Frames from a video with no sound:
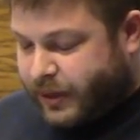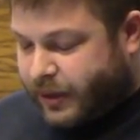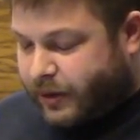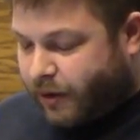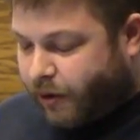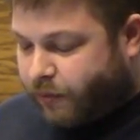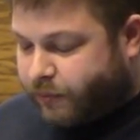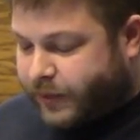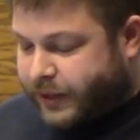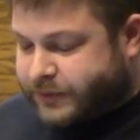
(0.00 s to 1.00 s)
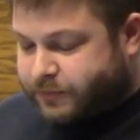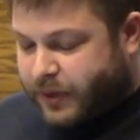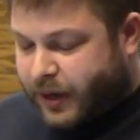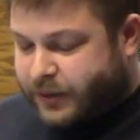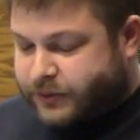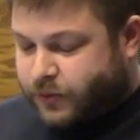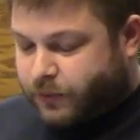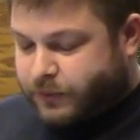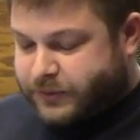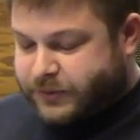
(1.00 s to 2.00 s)
and all that is mine is
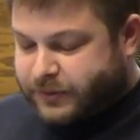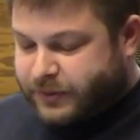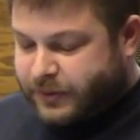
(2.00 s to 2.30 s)
yours.